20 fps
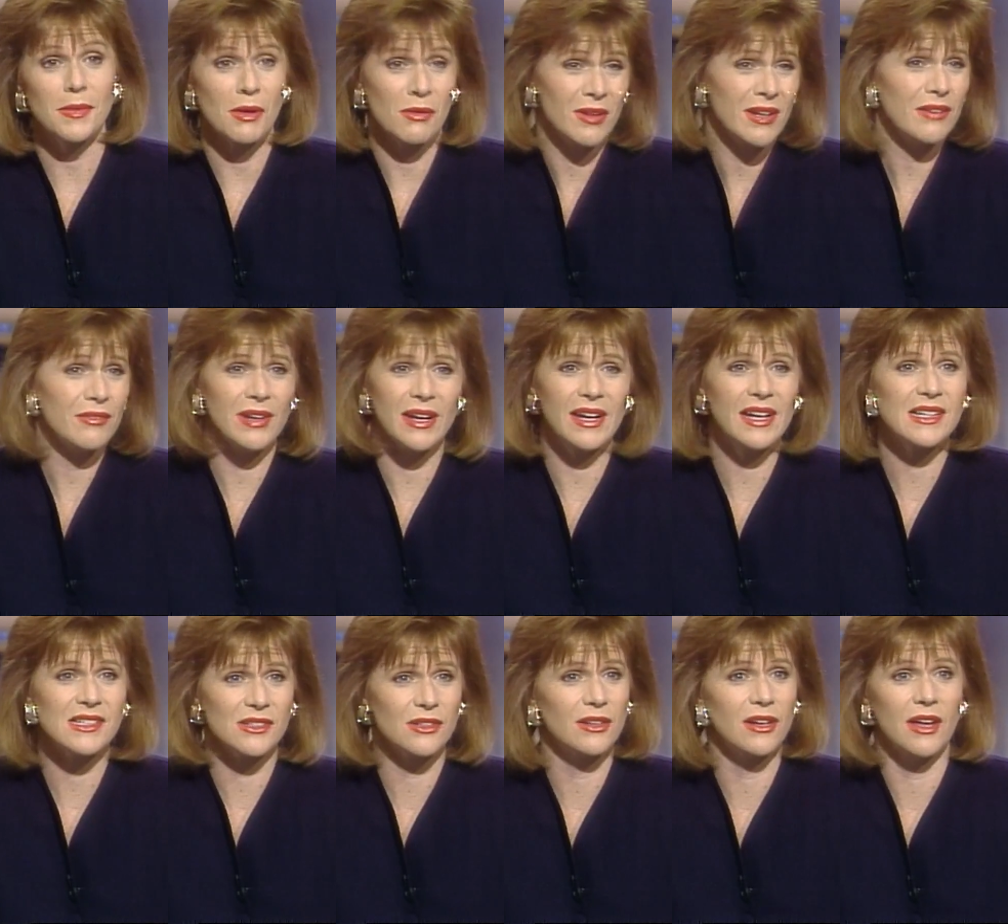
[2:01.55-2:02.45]
Well, even I
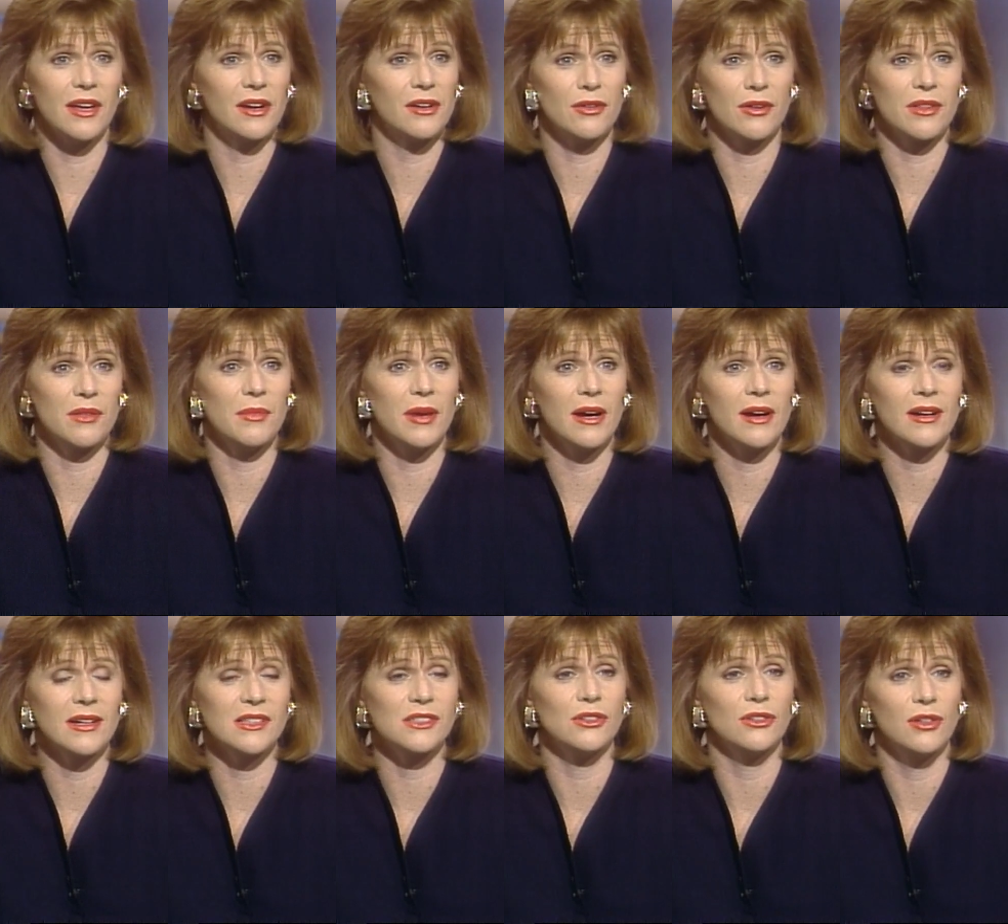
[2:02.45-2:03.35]
guess there are a lot of North
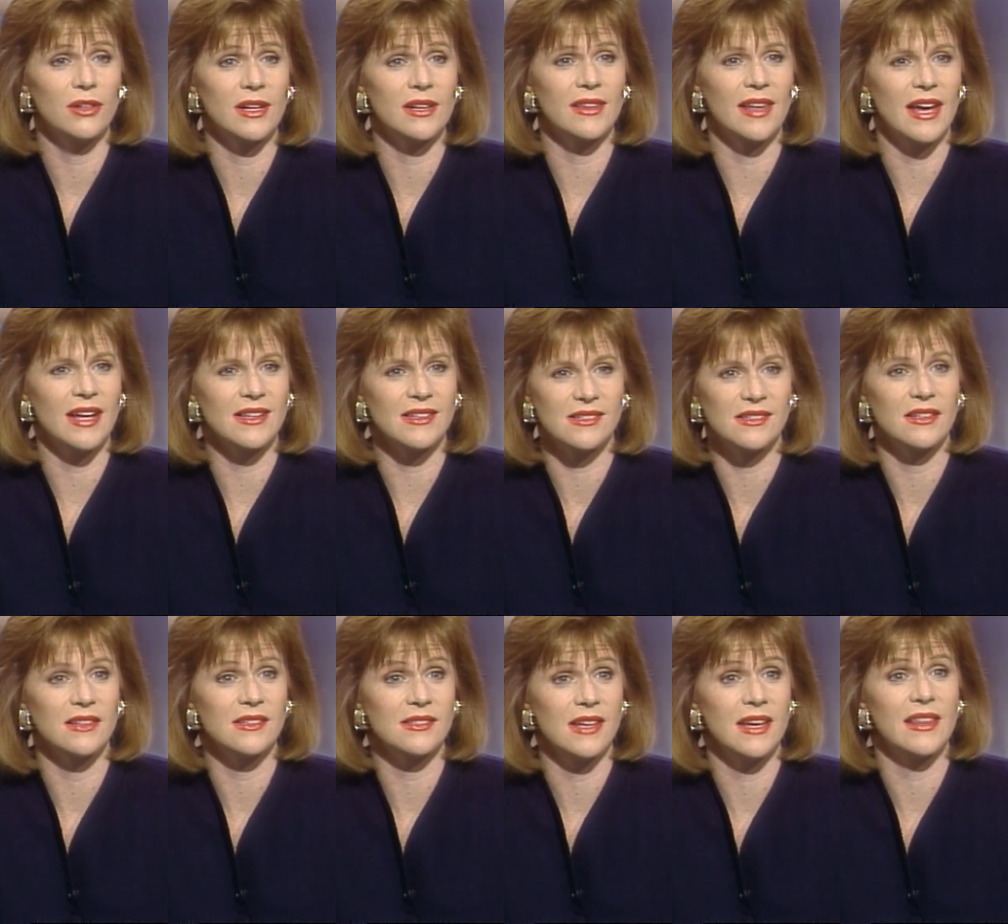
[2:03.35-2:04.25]
Americans who look at that and
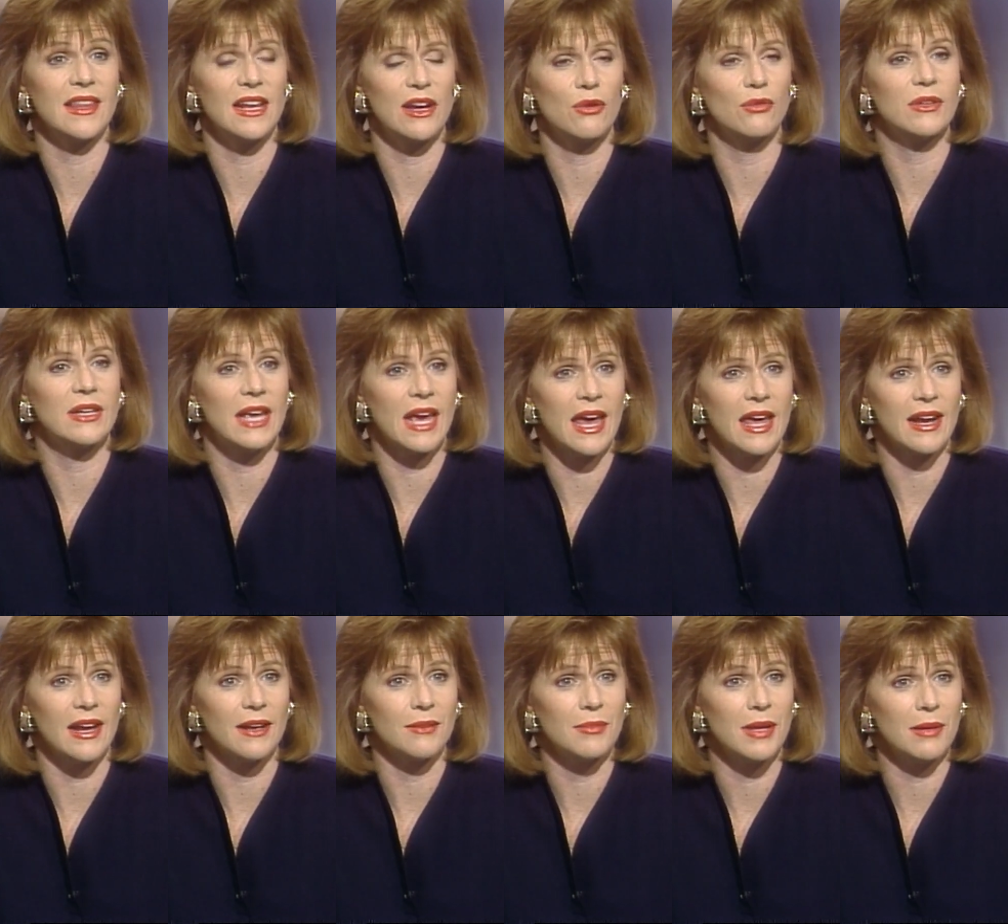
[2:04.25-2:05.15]
still say they don't get
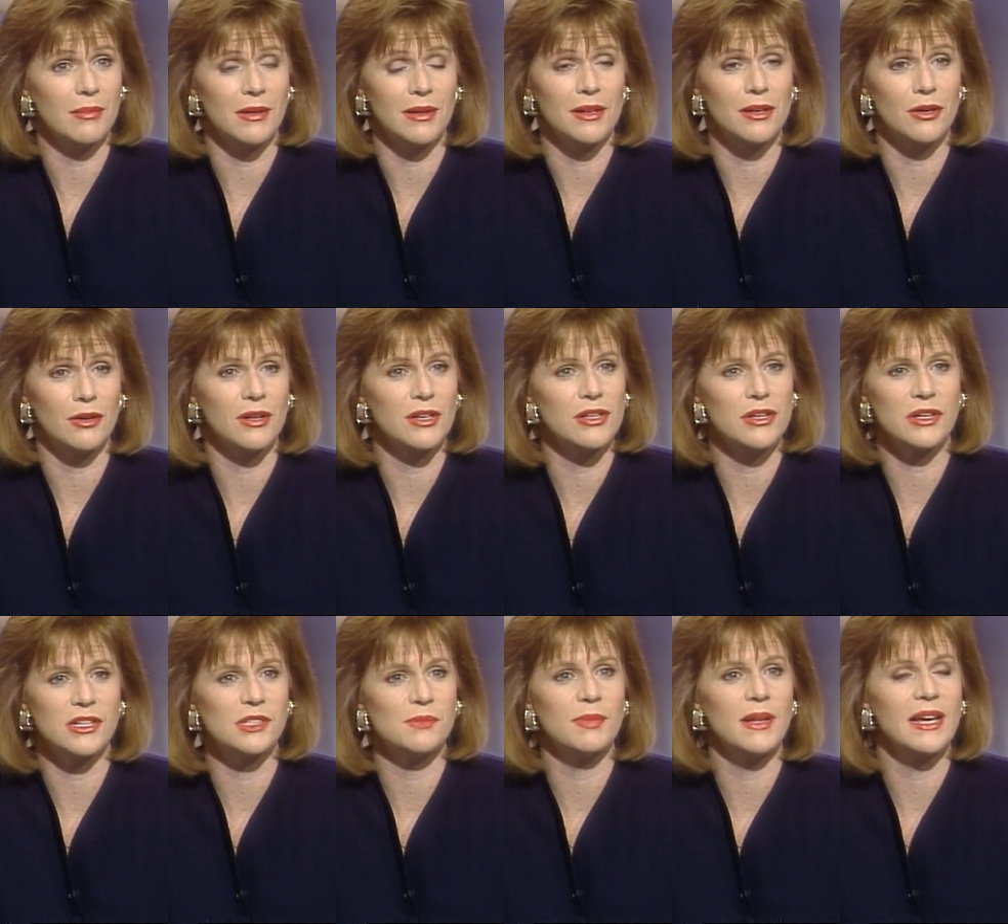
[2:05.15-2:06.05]
it. Maybe, you know, can you
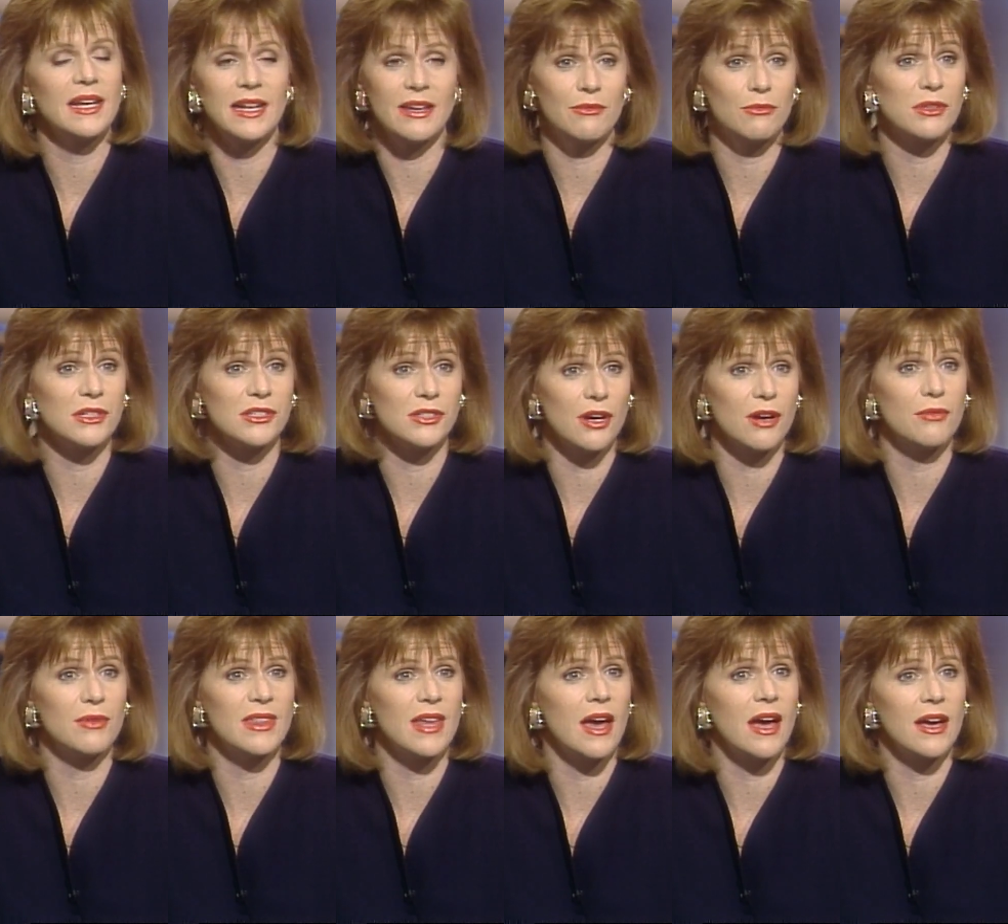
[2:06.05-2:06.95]
explain? We'll start
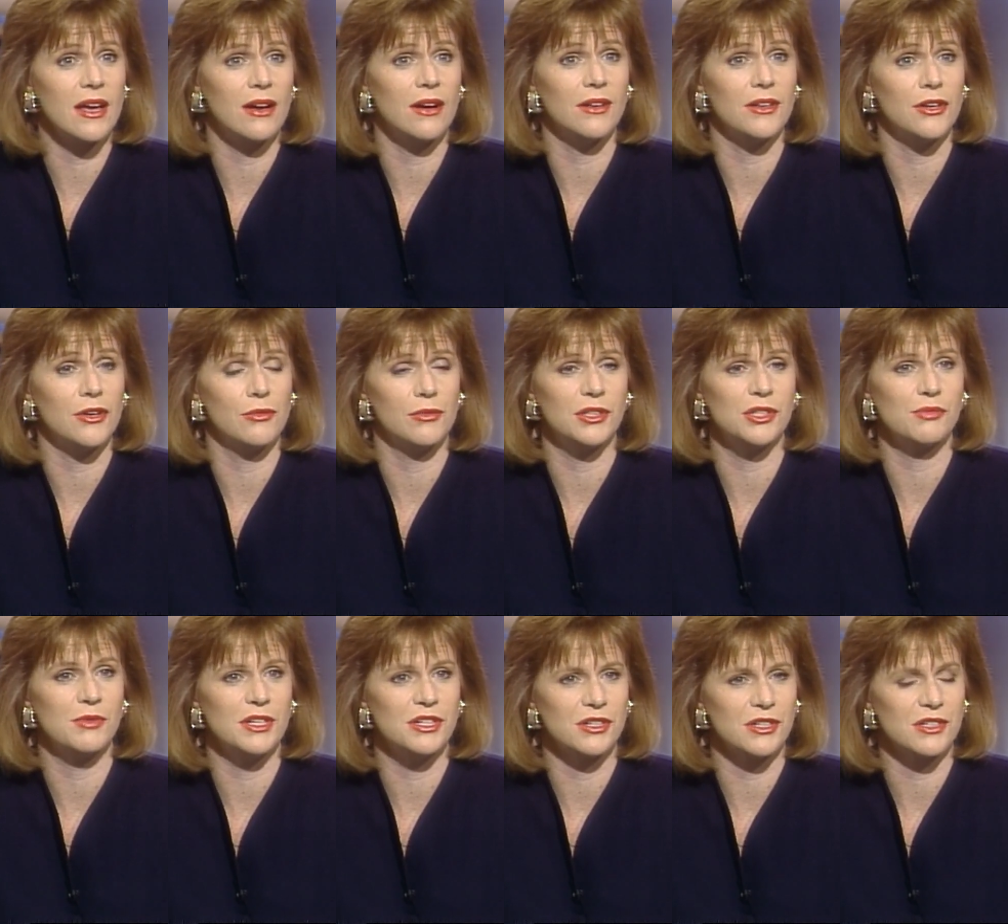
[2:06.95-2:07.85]
with Eye on You, which
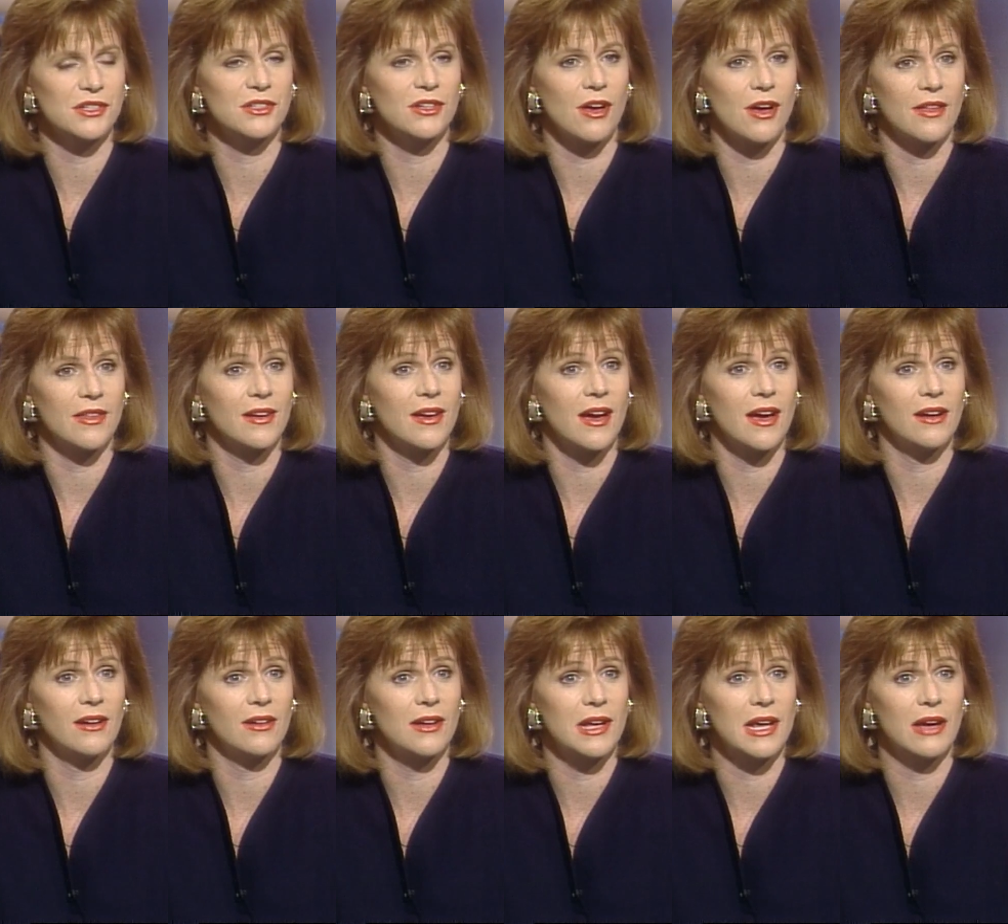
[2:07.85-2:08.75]
we just saw, the guy
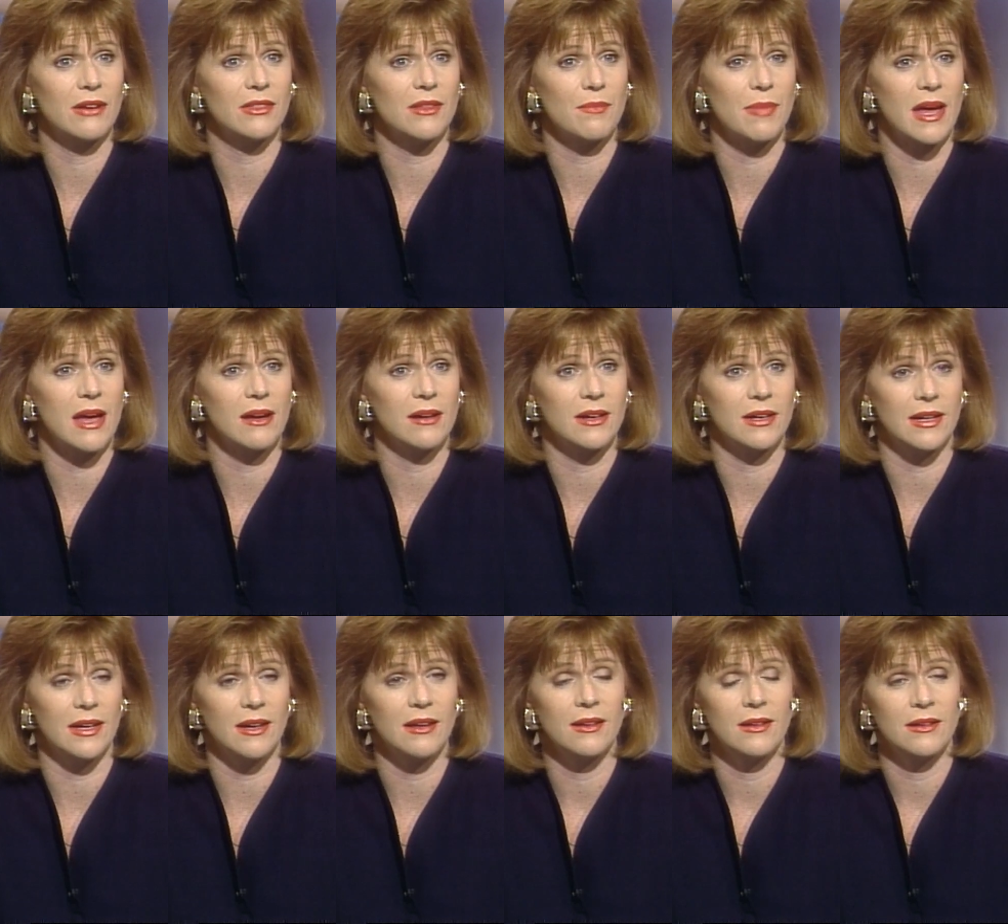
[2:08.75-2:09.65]
looking out the
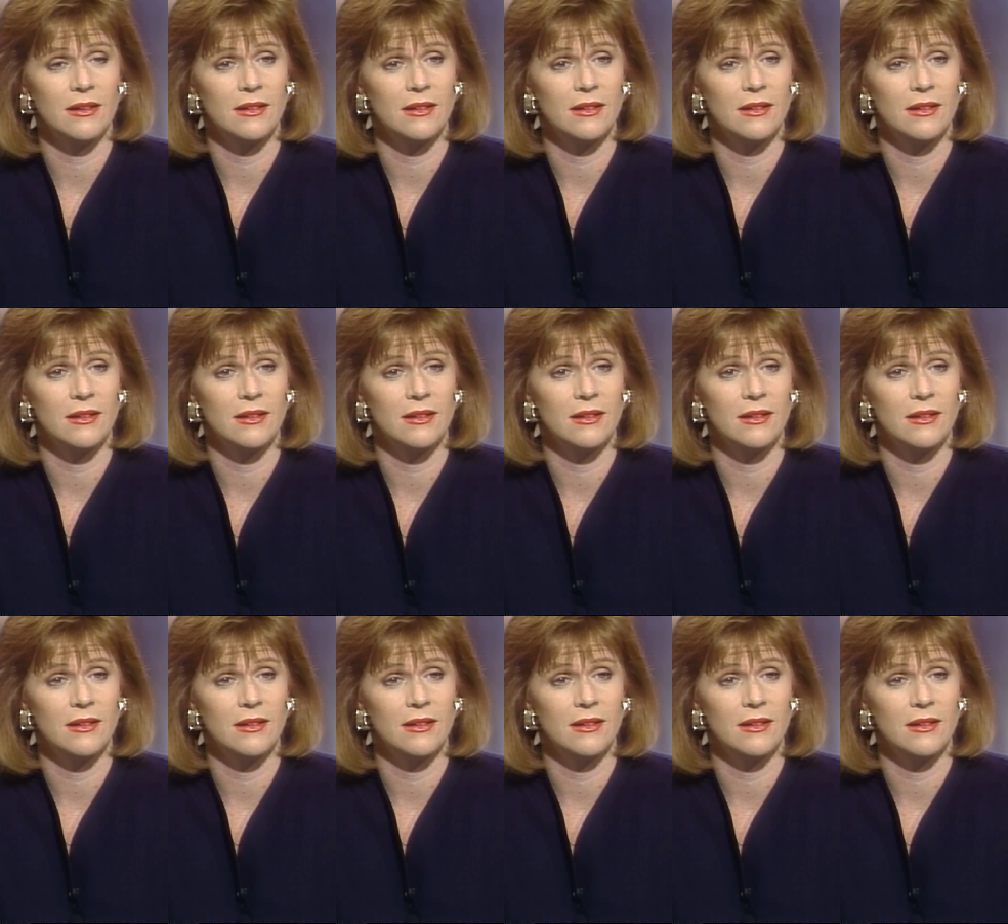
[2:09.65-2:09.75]
balcony.